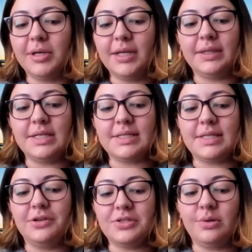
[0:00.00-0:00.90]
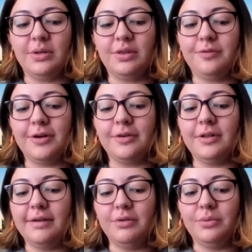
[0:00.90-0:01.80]
at least, and also at the federal
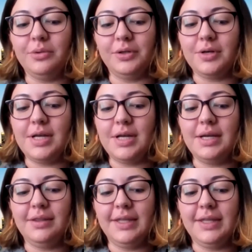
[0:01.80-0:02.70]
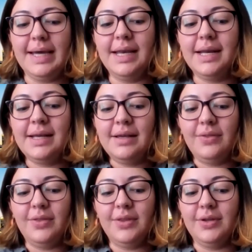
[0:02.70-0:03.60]
level, will agree that
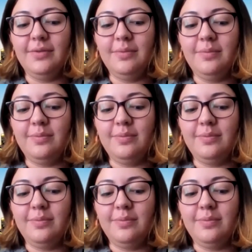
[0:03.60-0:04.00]
the